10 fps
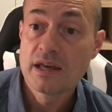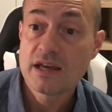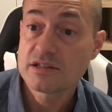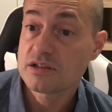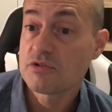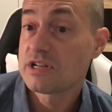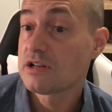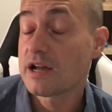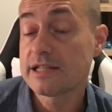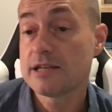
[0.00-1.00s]
It's only
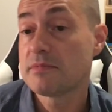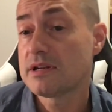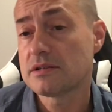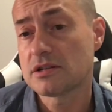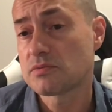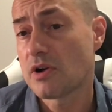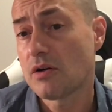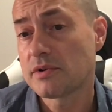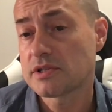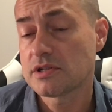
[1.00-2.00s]
90 minutes as
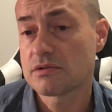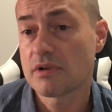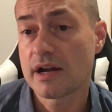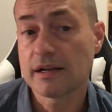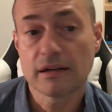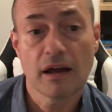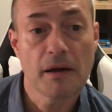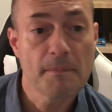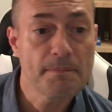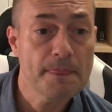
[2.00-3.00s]
well, which is great.
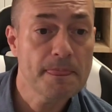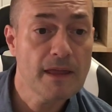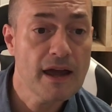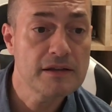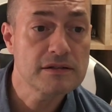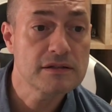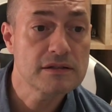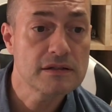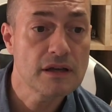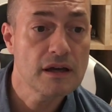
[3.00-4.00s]

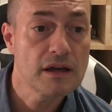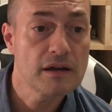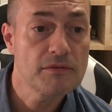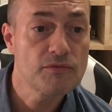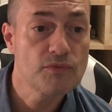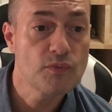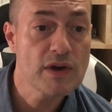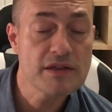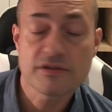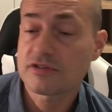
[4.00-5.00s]
As
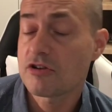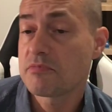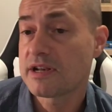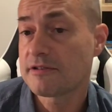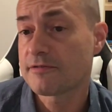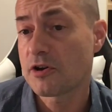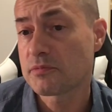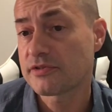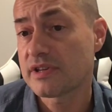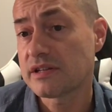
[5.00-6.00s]
with so many
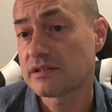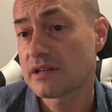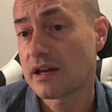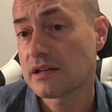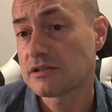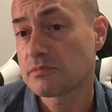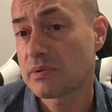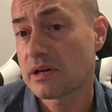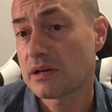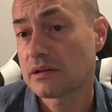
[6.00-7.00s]
films these days
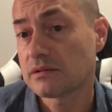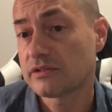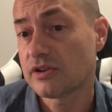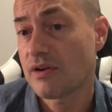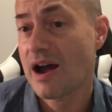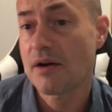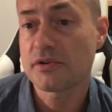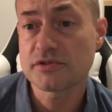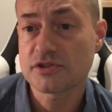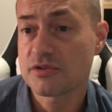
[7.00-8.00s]
being 2
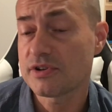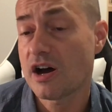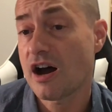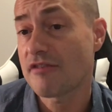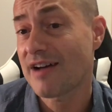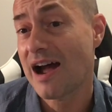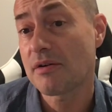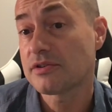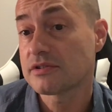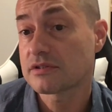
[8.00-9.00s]
hours, 2.5
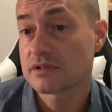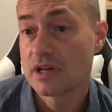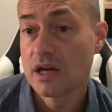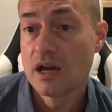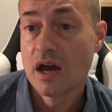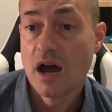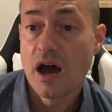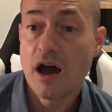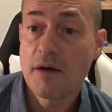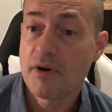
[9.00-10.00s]
hours,
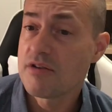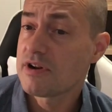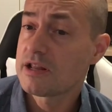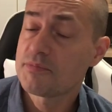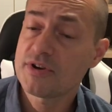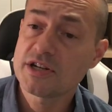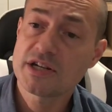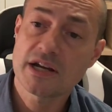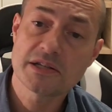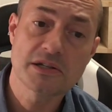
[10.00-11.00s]
I really
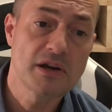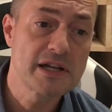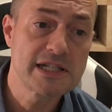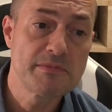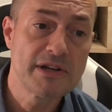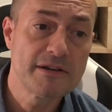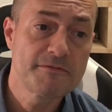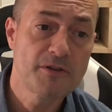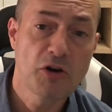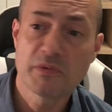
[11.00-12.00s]
appreciate a 90-minute
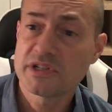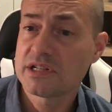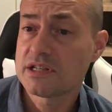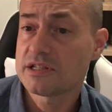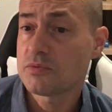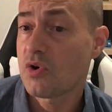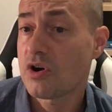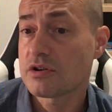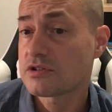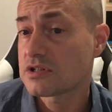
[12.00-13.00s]
film. It's an easy
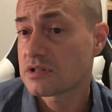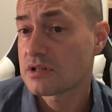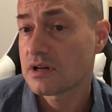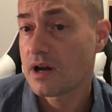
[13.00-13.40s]
watch.